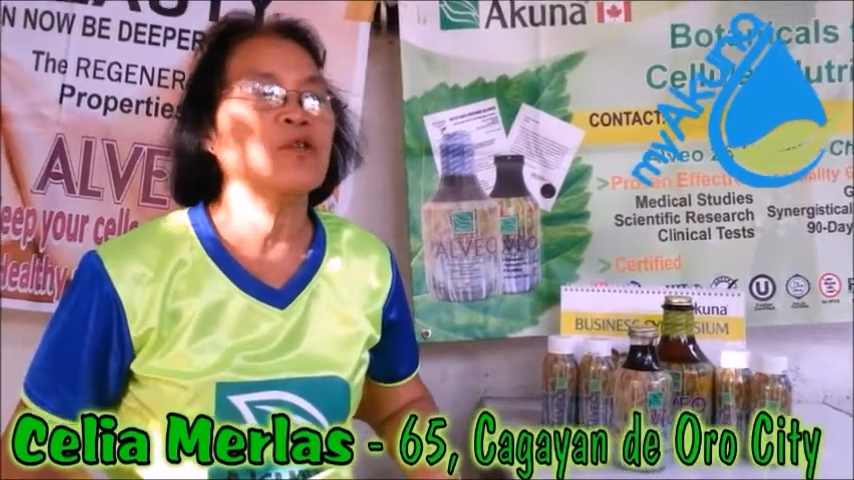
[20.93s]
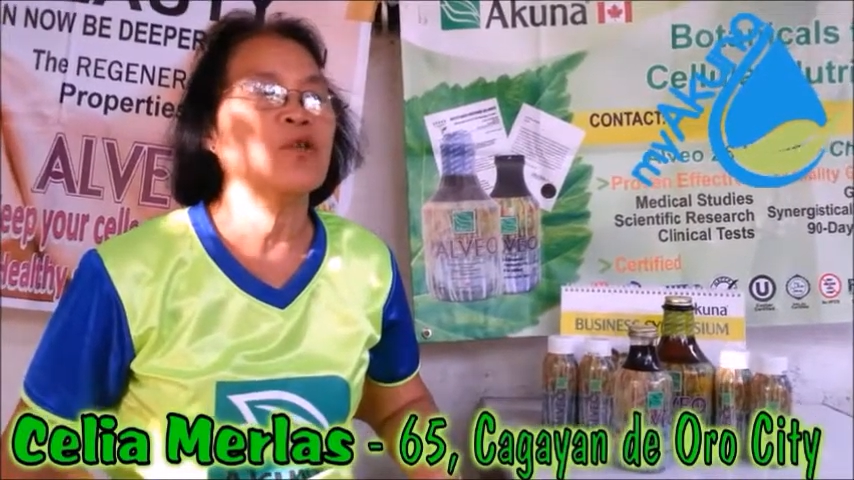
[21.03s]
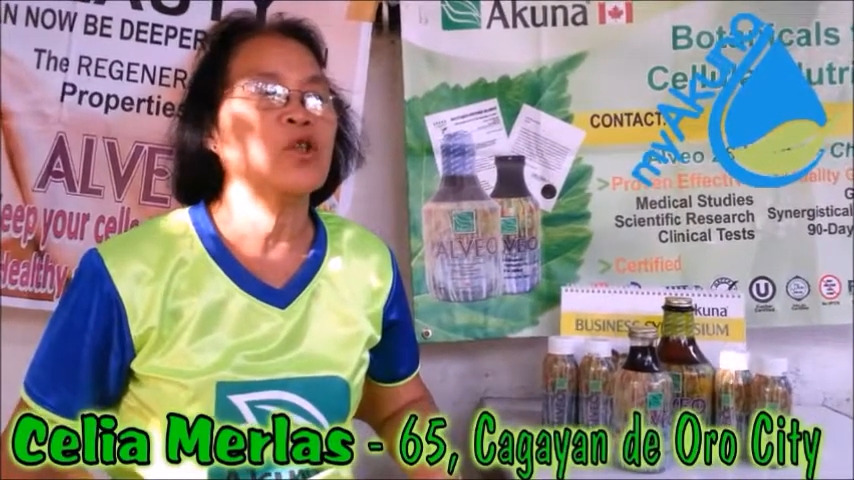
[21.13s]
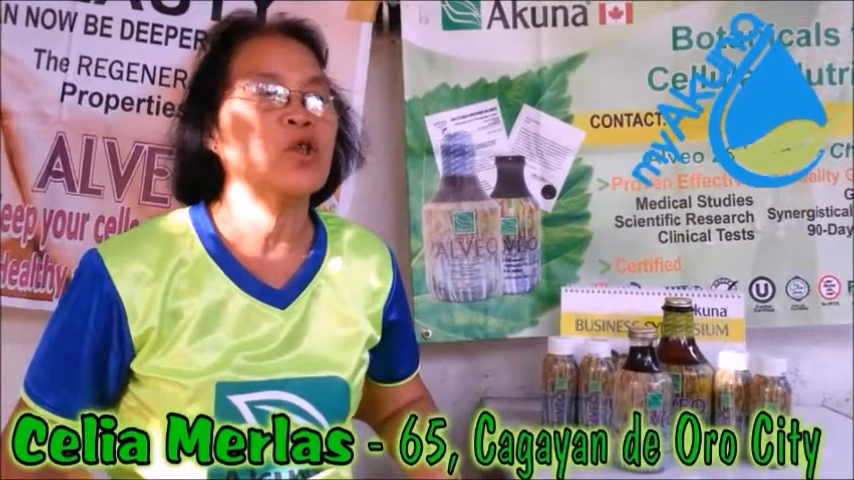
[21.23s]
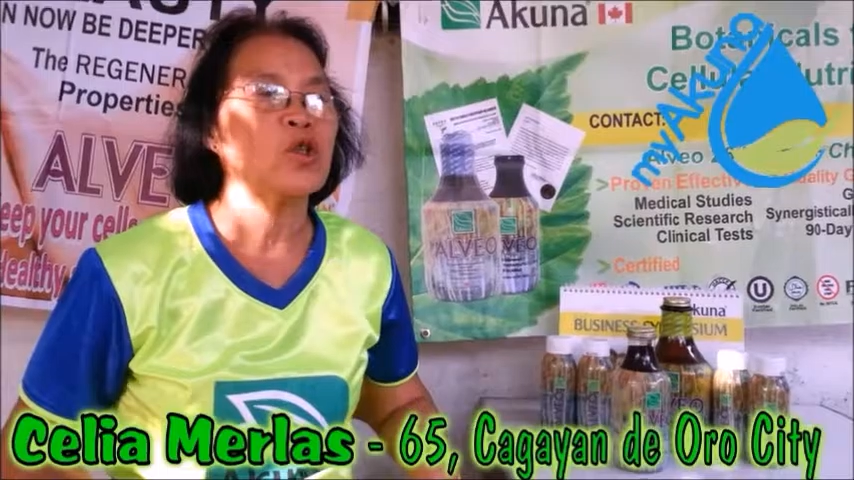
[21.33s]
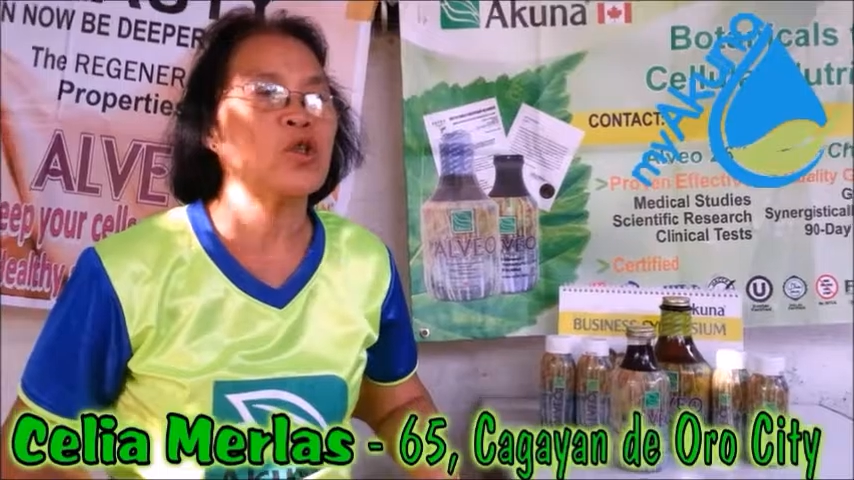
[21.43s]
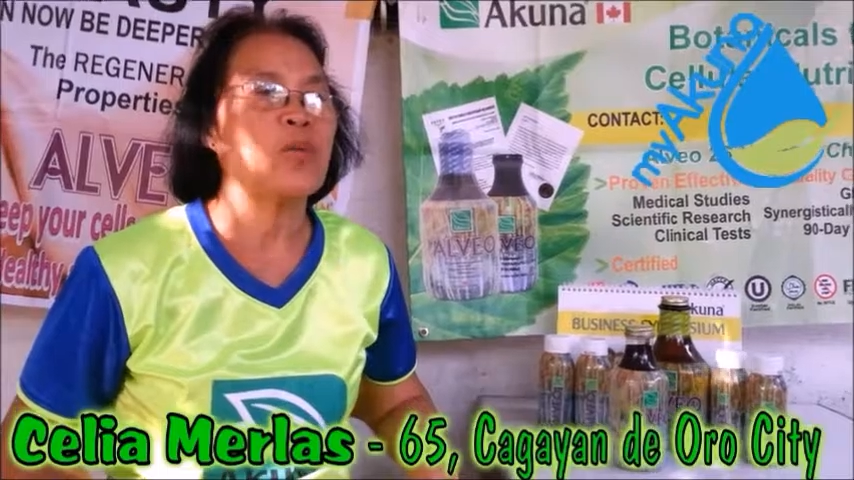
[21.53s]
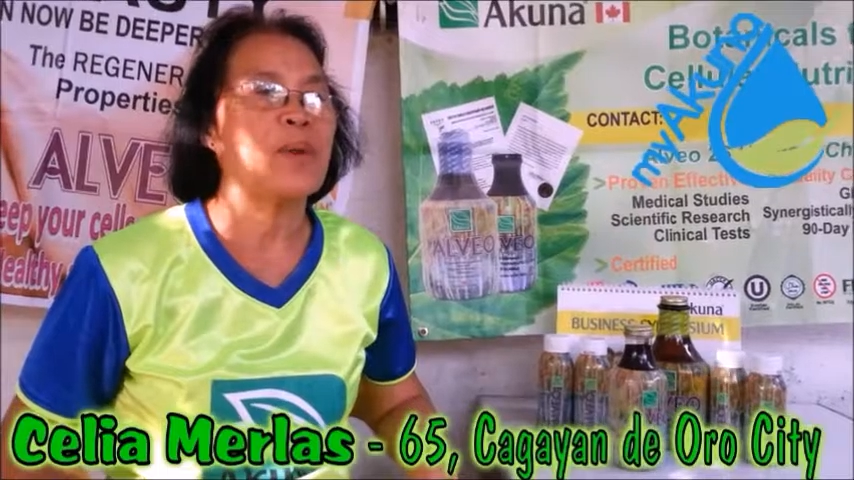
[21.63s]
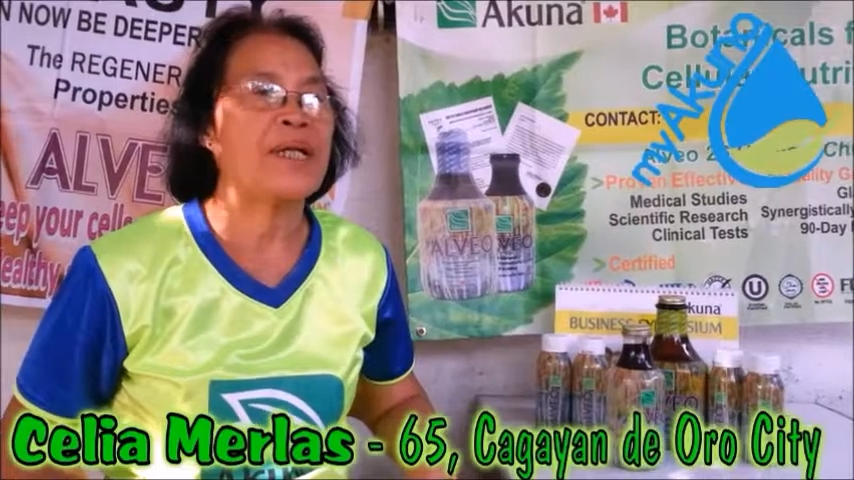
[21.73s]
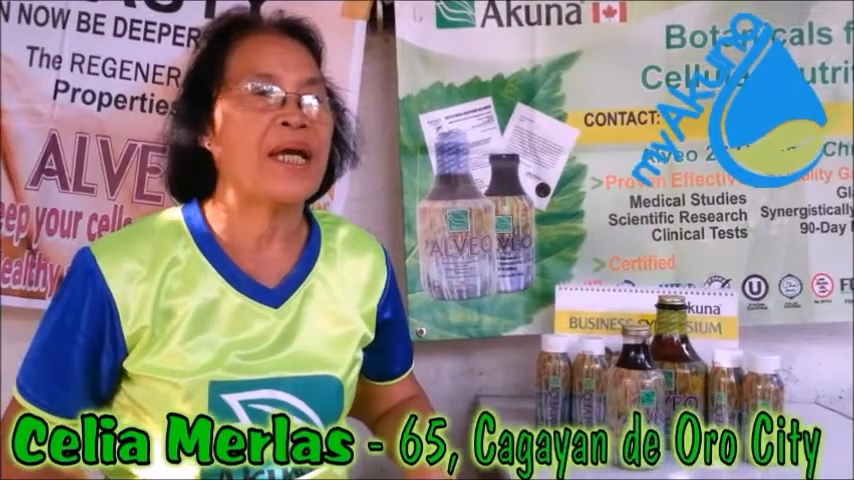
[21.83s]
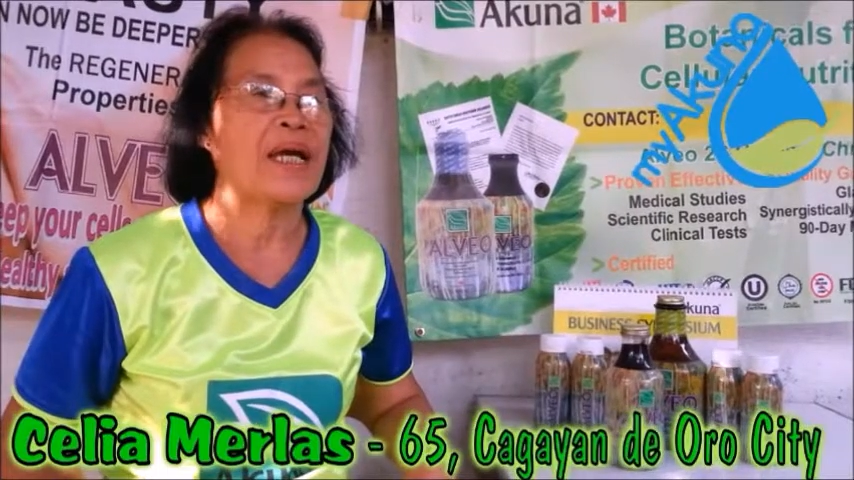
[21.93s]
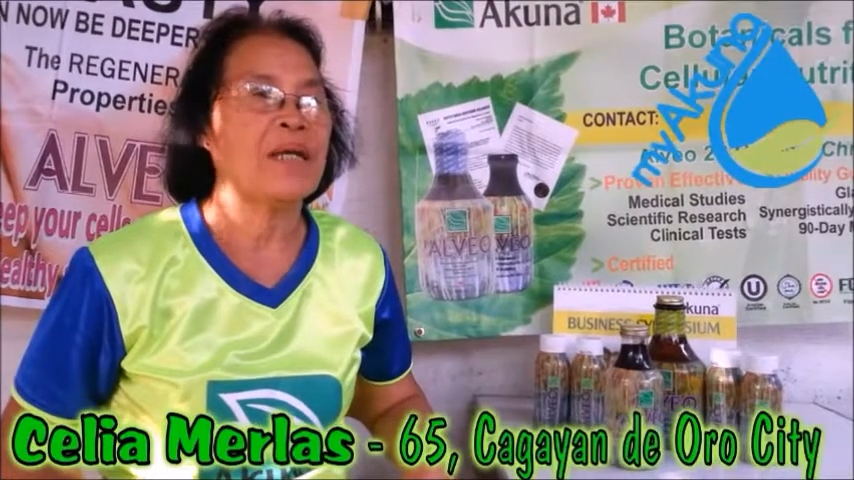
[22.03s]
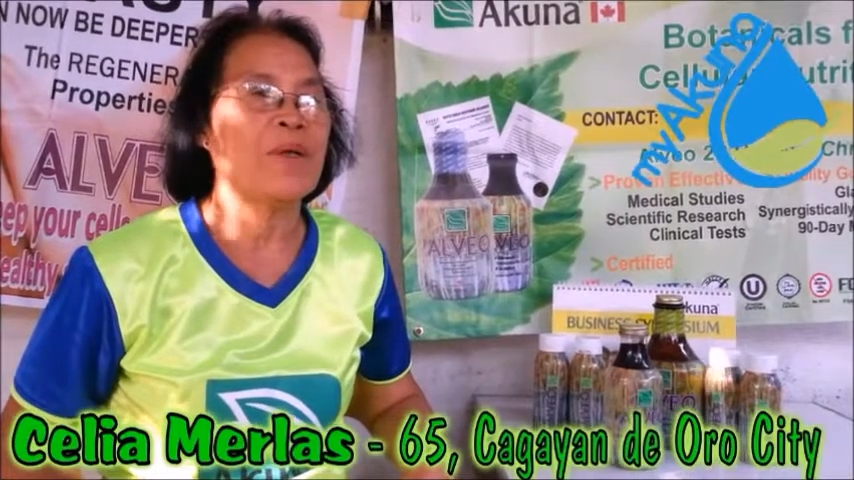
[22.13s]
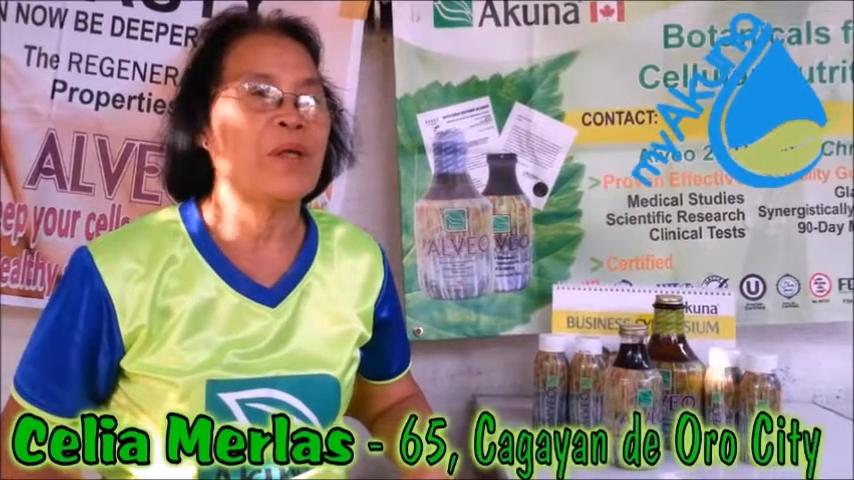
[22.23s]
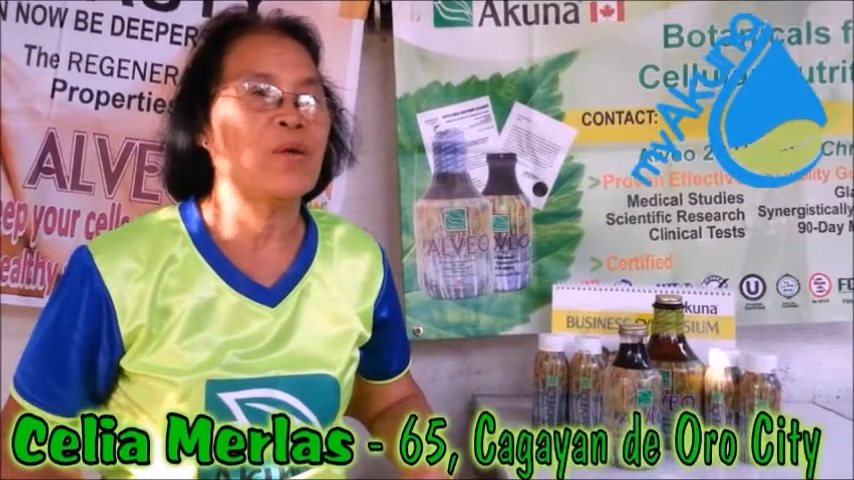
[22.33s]
introduced to me the
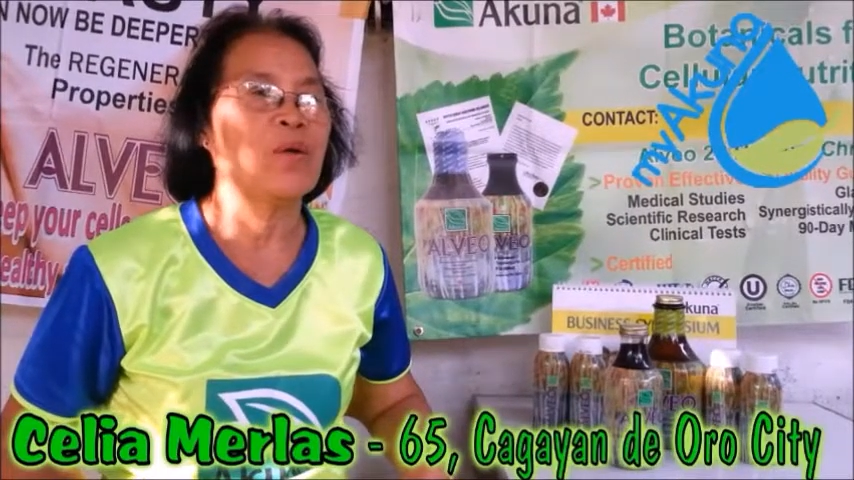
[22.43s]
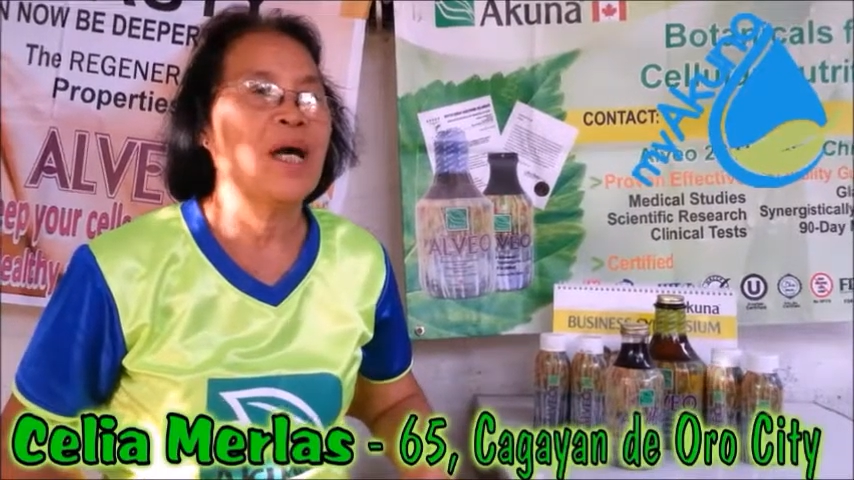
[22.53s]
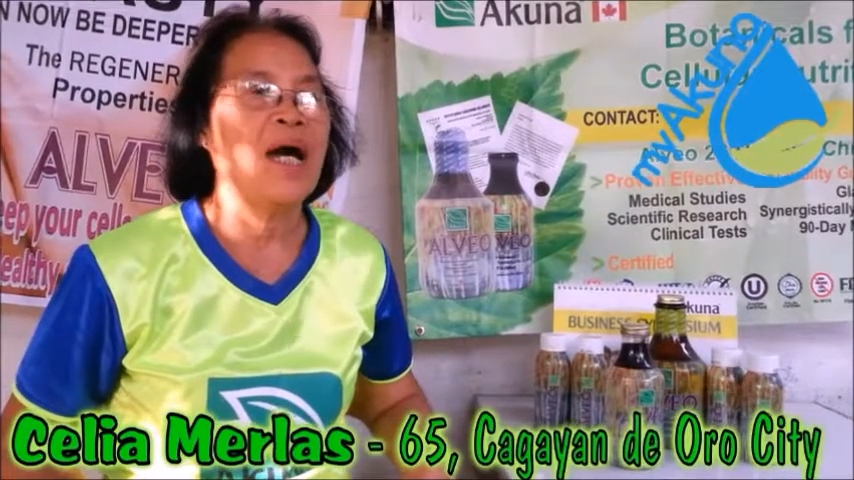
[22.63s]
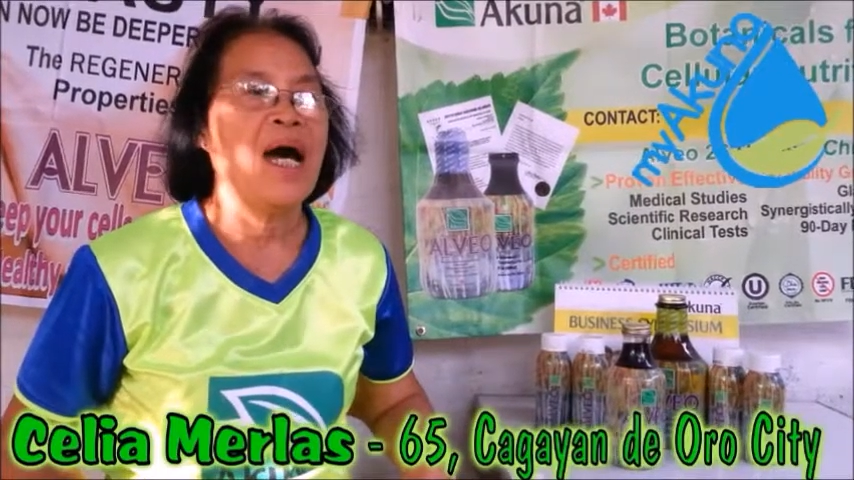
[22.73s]
Albio.